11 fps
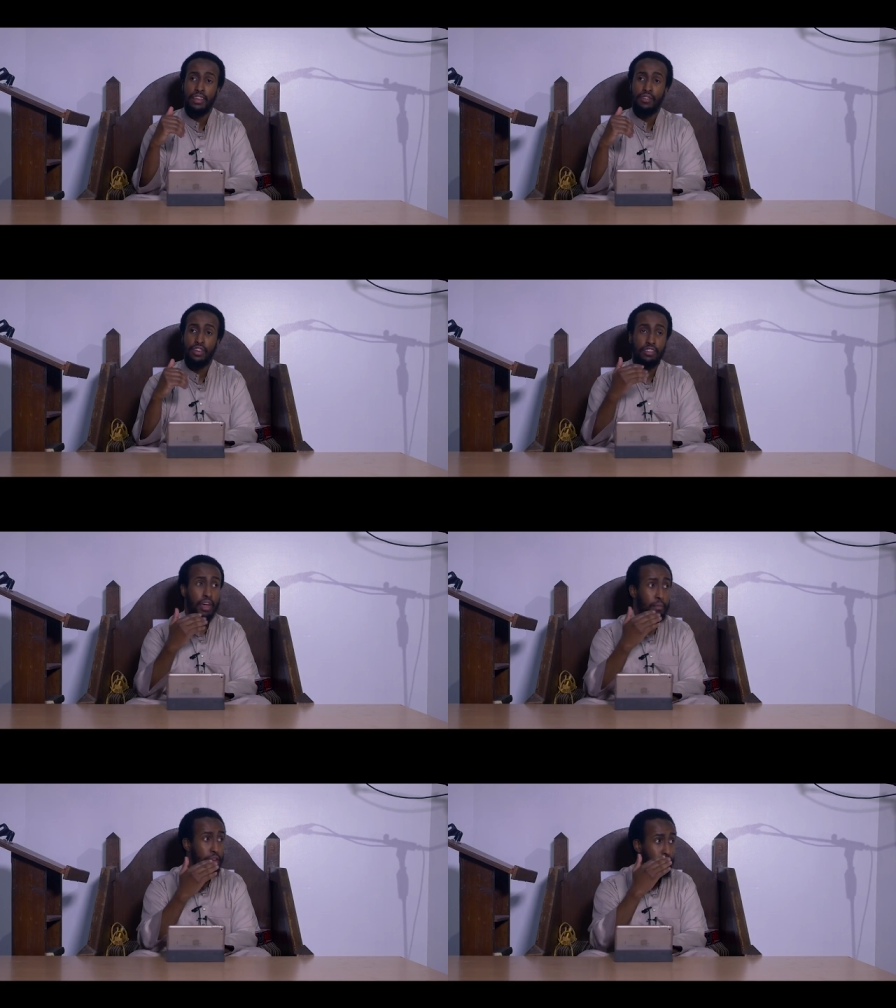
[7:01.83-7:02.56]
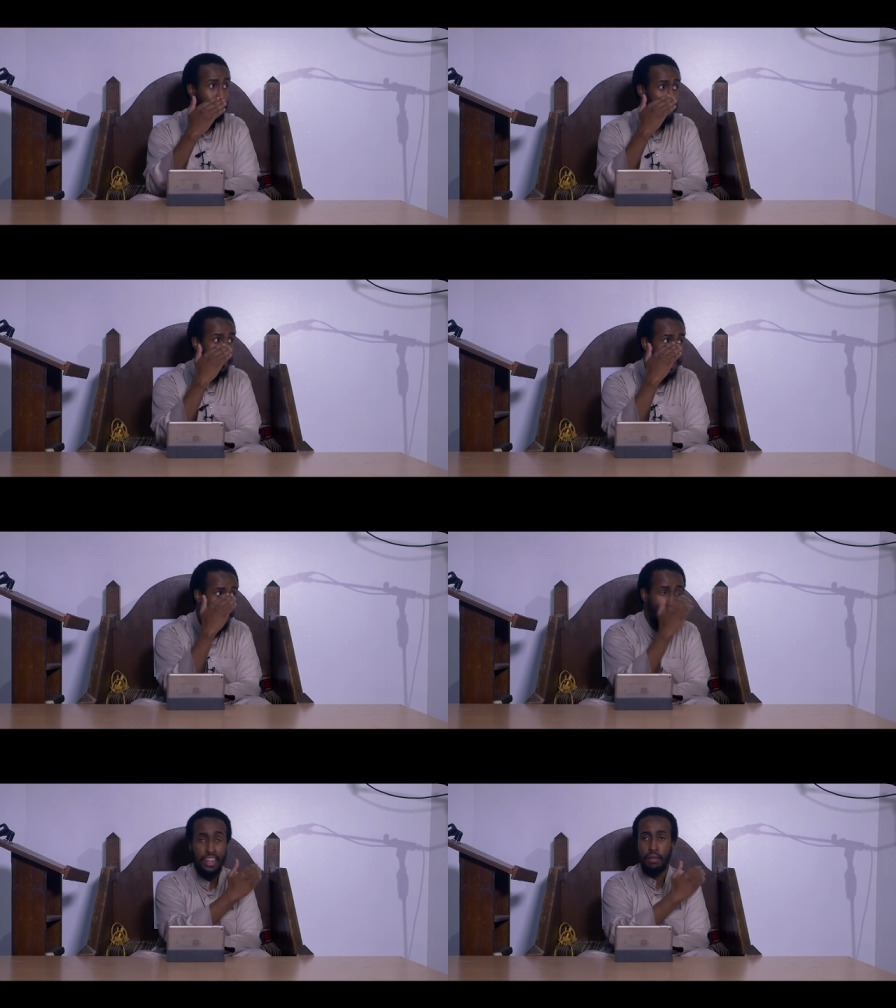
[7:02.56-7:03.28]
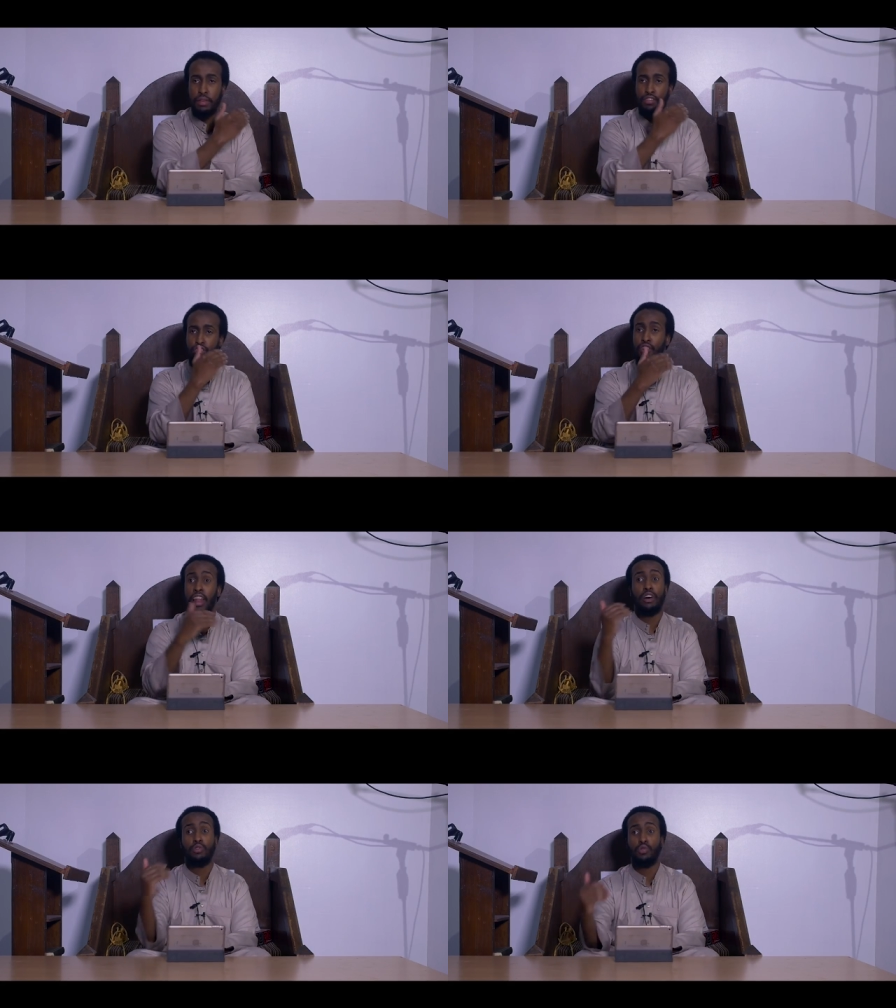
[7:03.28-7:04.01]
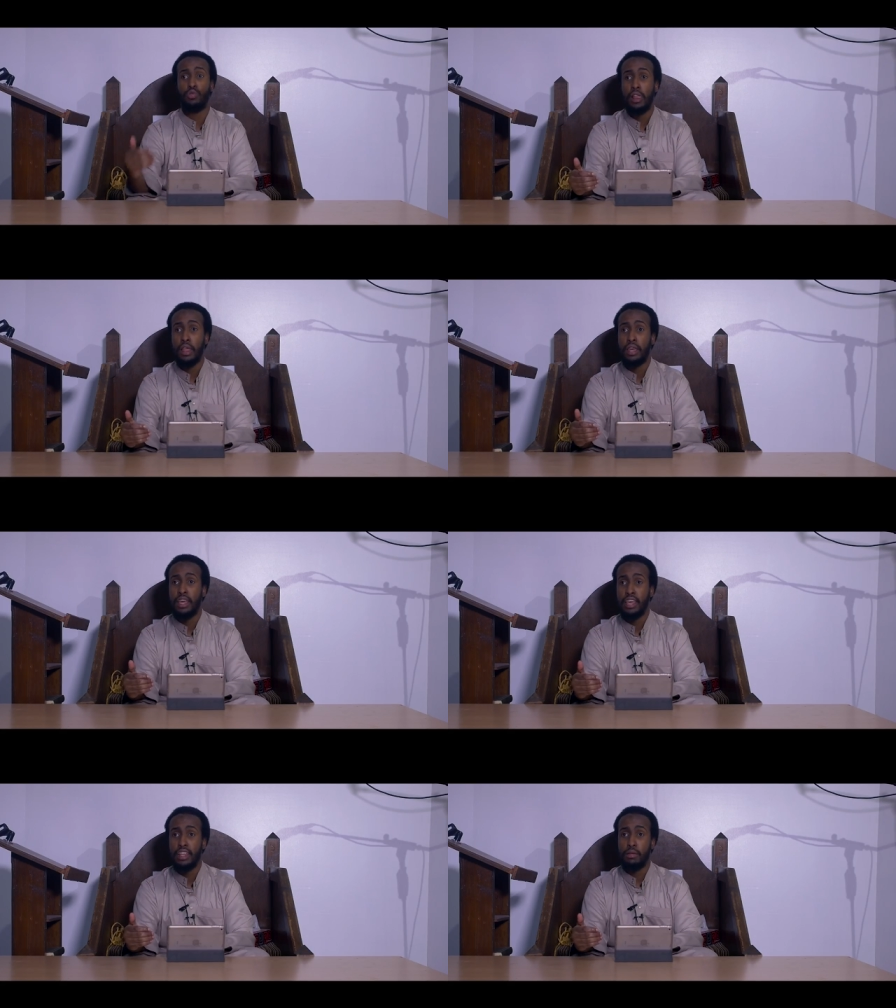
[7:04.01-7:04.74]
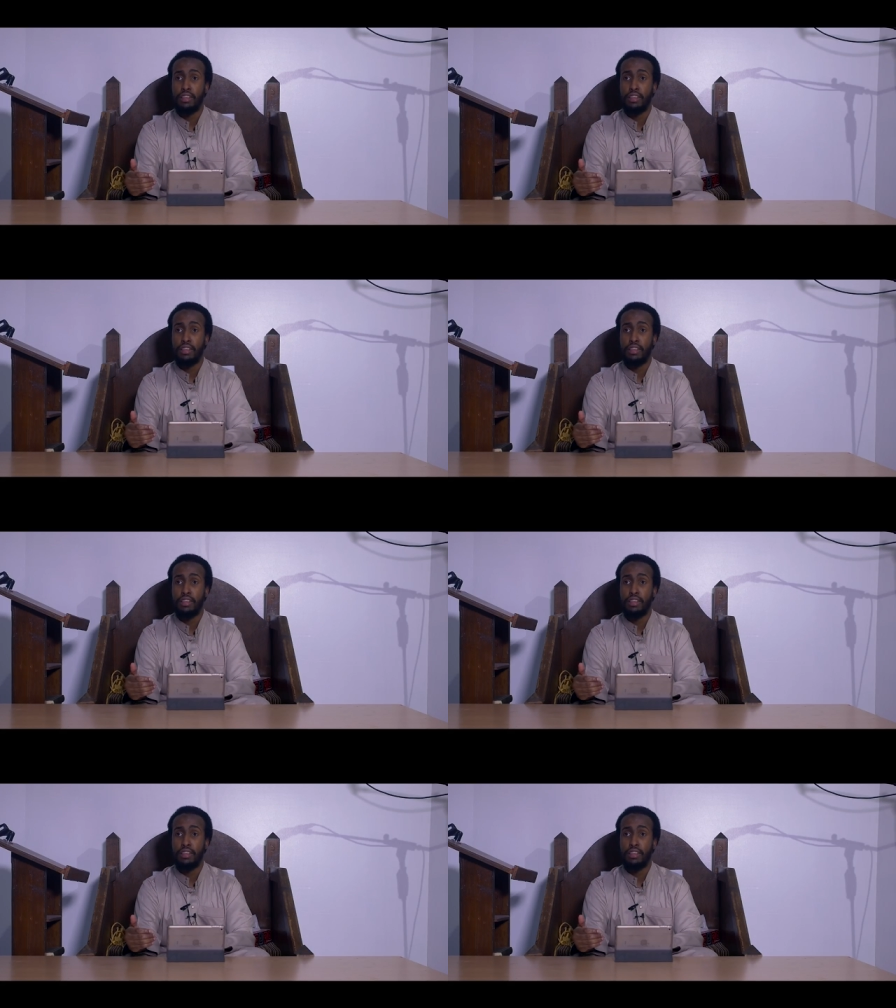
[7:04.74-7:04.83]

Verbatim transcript: For example, if the toilet's outside the masjid, you're allowed to. The